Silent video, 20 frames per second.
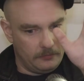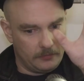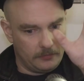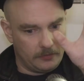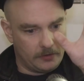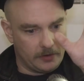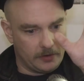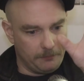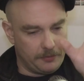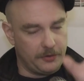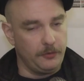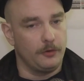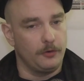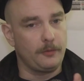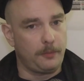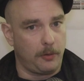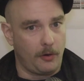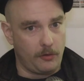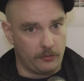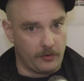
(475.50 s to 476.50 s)
computer
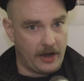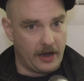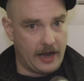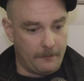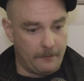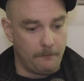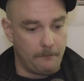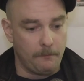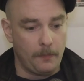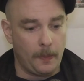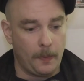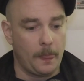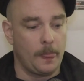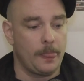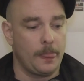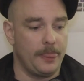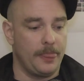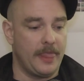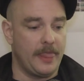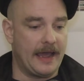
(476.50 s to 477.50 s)
program
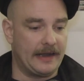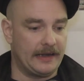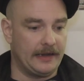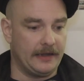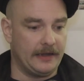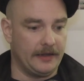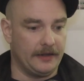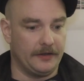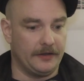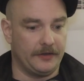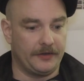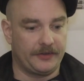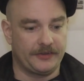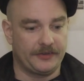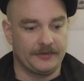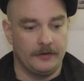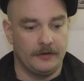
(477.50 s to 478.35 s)
that is